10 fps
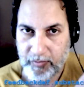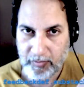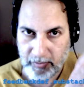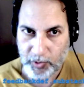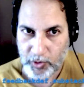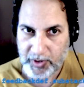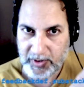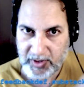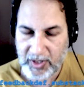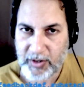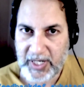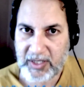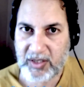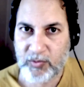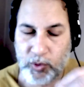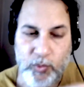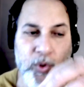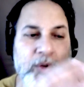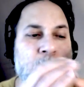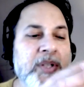more serious,
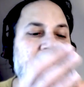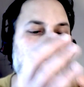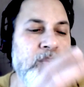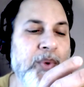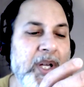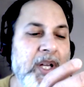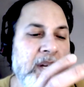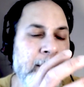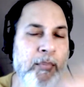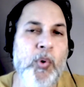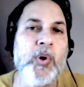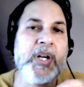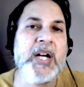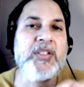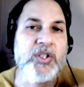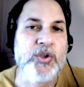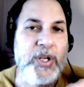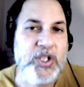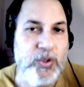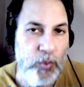were the ones that more
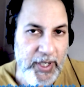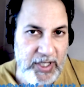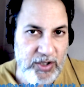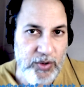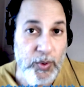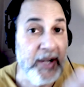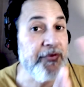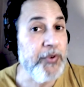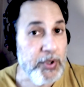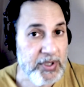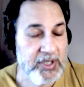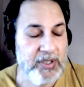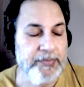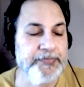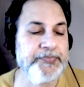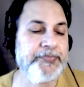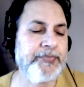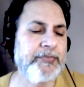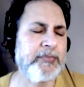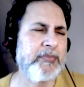concentration went into at first.
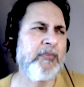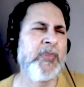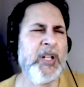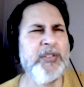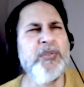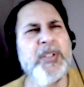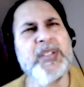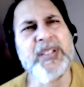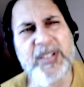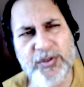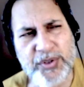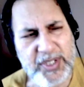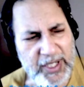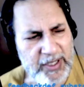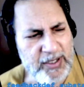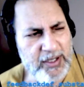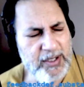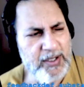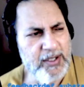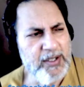I do think that's interesting.
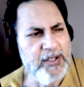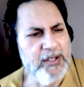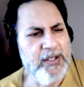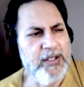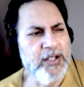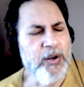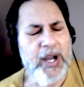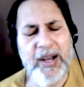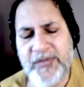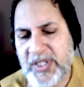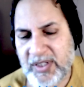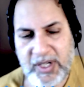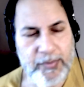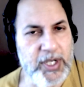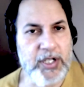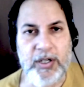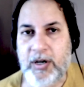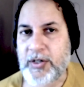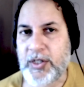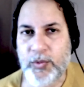Obviously I'm not going to
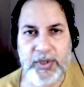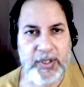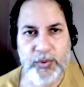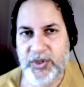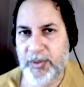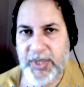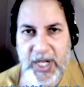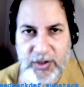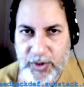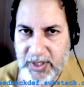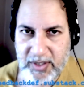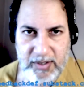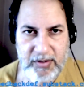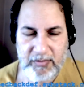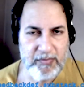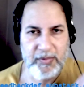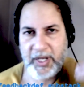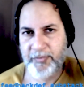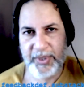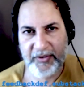argue with like what Jimi Hendrix
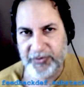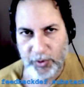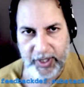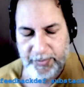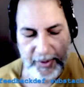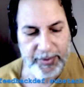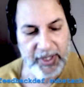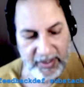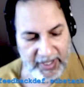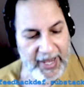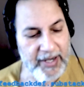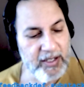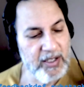and Pink Floyd and people like that.